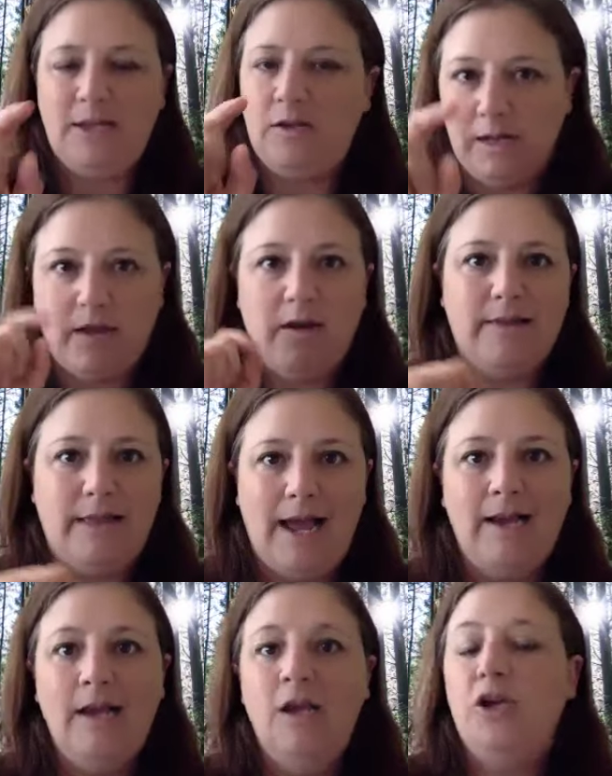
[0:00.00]
You click on
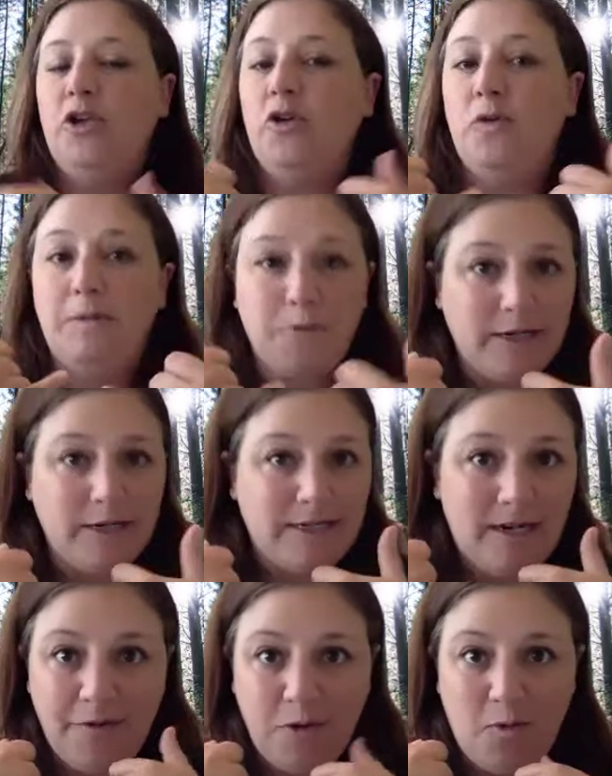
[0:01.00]
that. You can print it
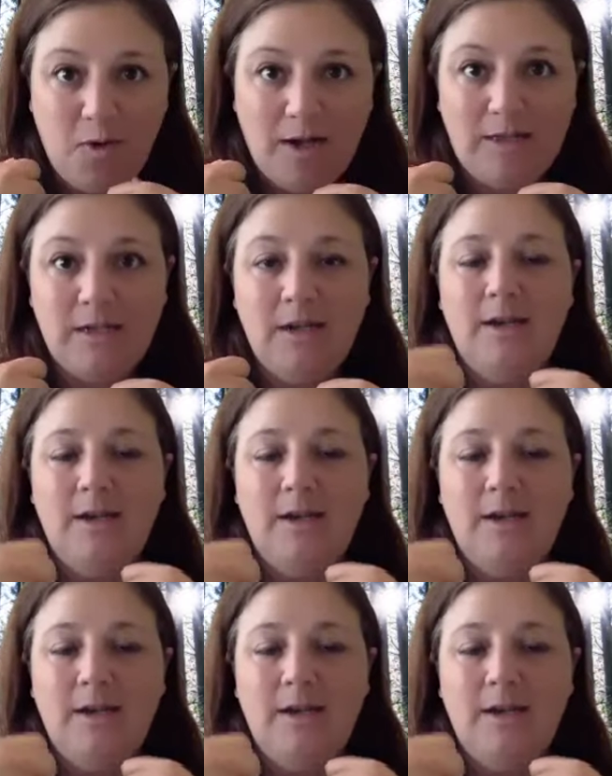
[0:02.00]
if you want.